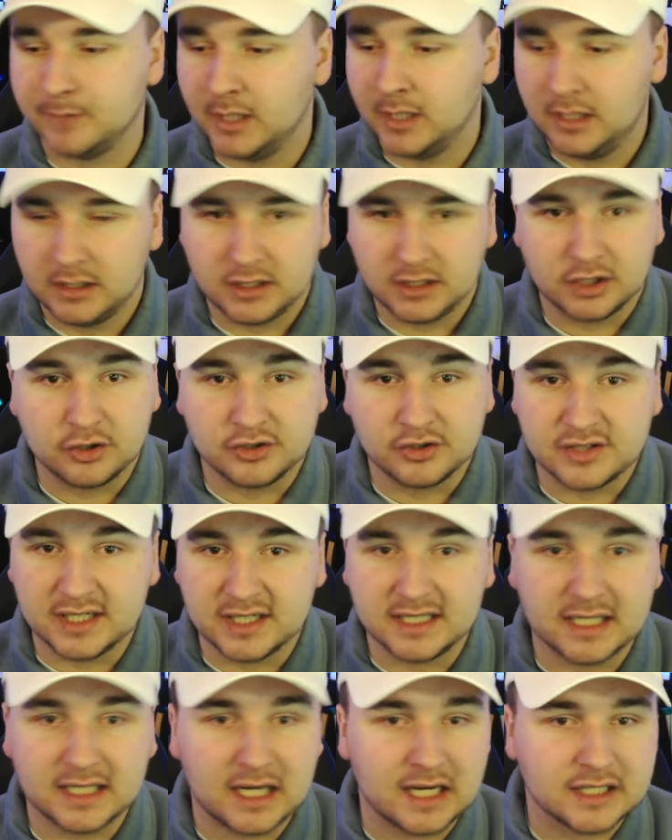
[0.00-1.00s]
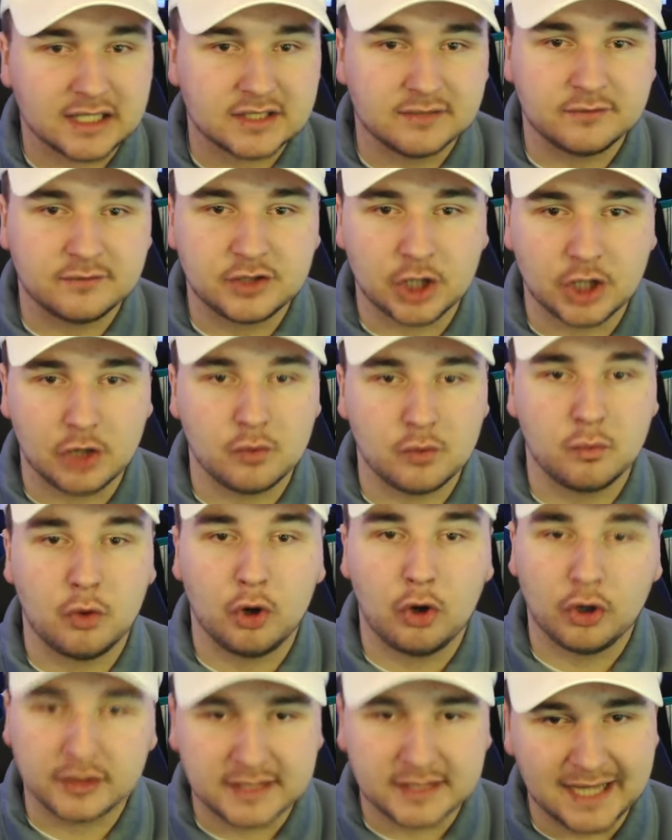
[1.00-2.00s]
You could see the likes of Joe
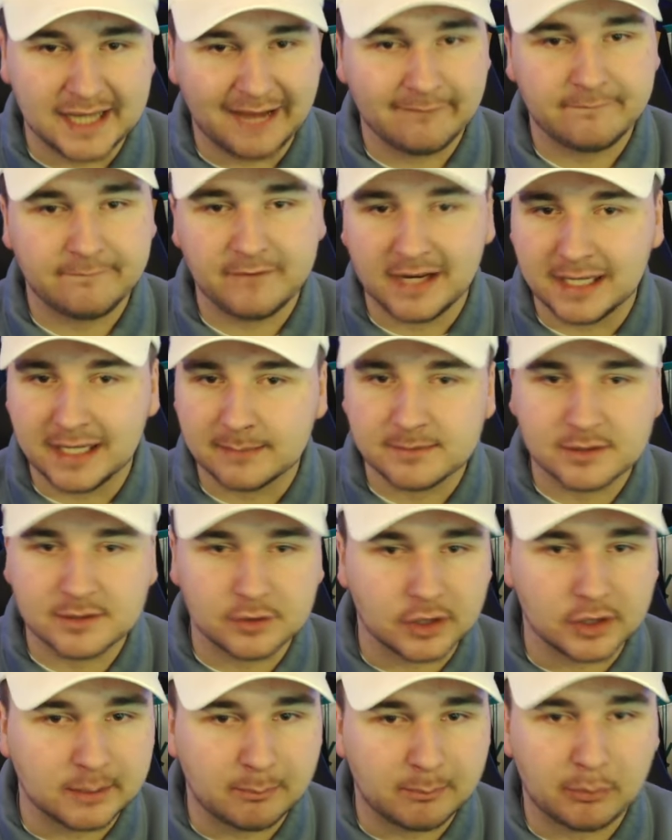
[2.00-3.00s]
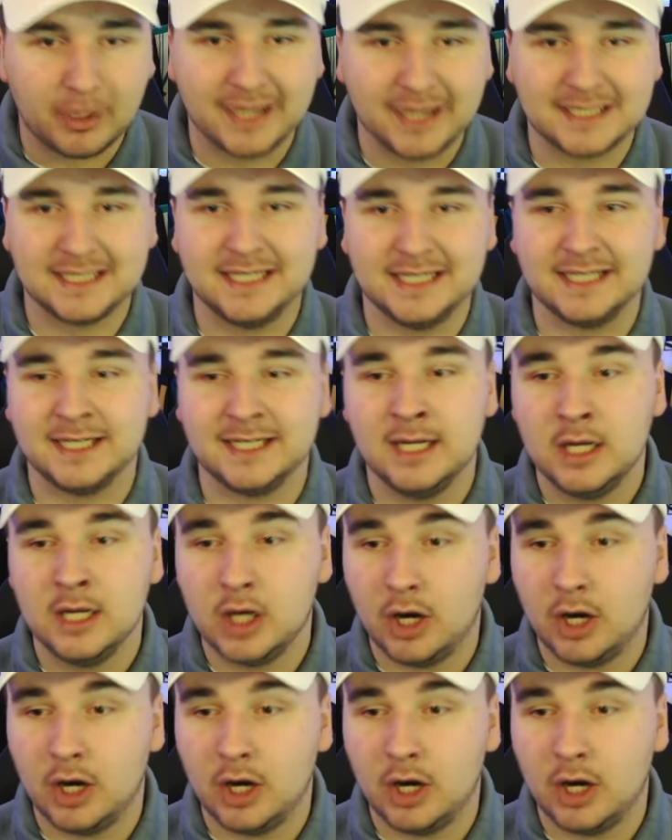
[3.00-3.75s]
Ward, Nat Phillips, Sonny Bradley.